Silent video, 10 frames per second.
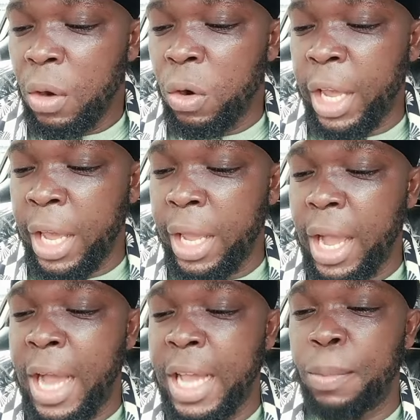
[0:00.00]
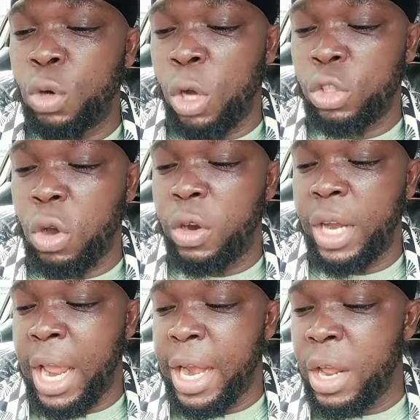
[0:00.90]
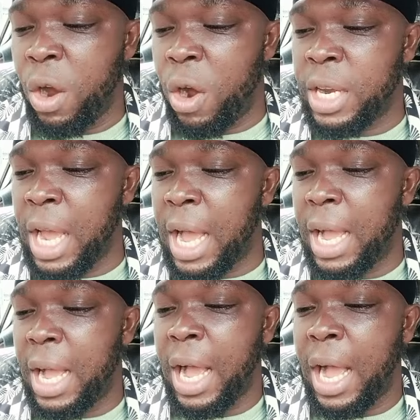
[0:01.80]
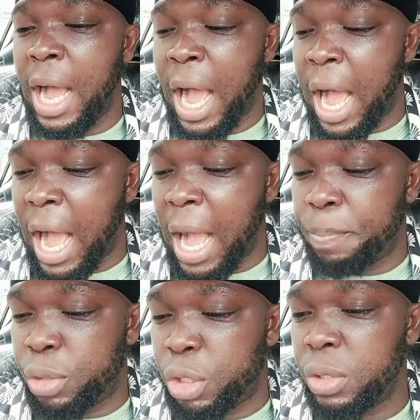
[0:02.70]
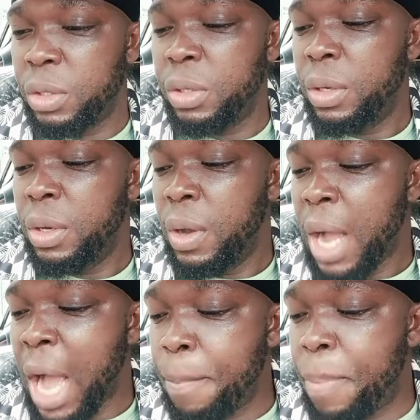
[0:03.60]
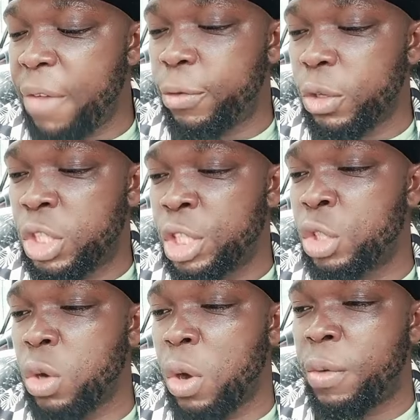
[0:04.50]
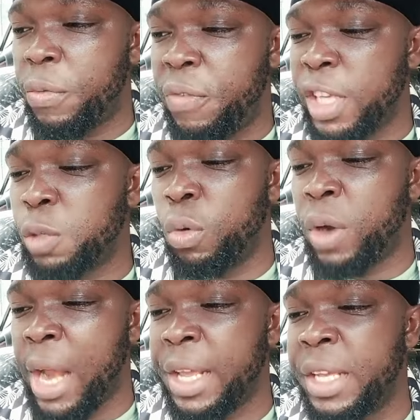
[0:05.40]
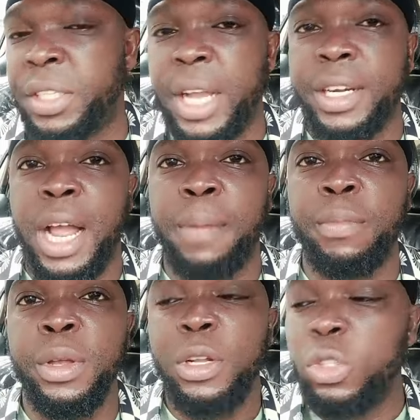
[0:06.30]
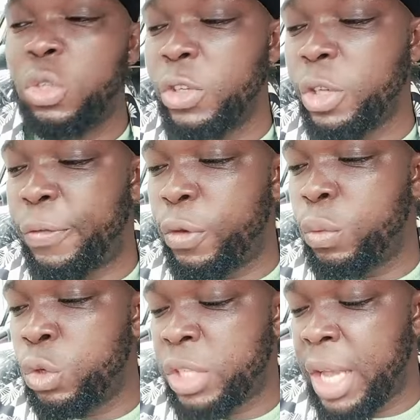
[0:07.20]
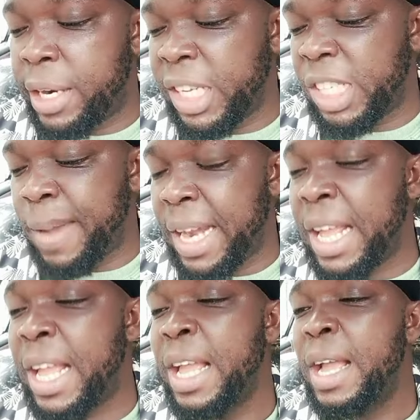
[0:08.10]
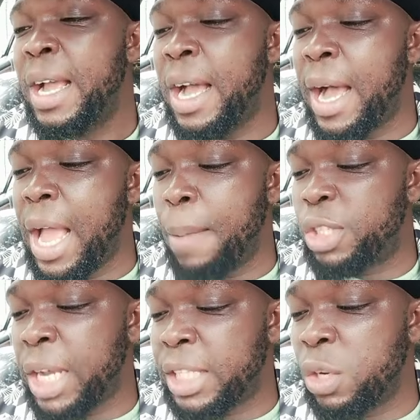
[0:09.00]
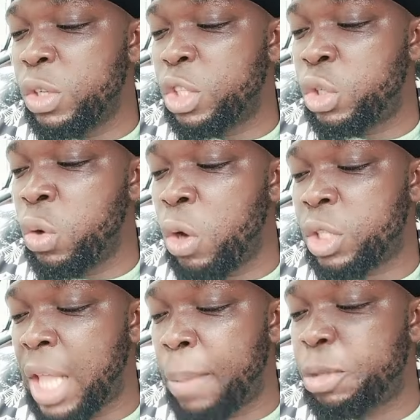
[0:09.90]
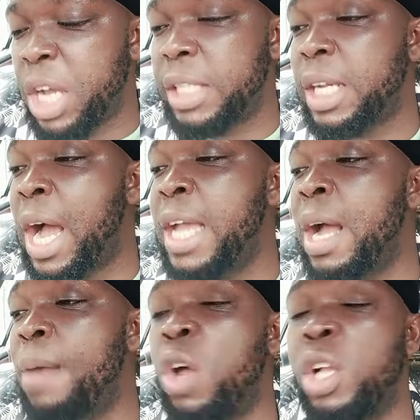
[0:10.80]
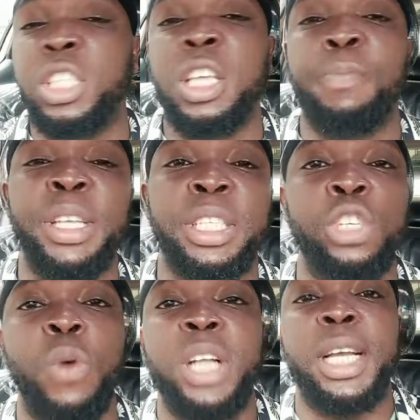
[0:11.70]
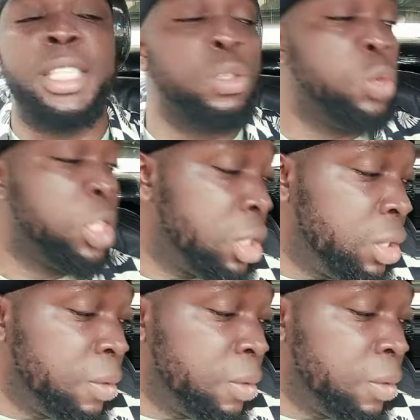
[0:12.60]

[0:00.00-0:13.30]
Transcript: okay? I am not on any other apps apart for TikTok, Facebook, and Instagram, those of you who say, Chris Barry, uh, I am chatting with you on Snapchat, I am not the person you are chatting with.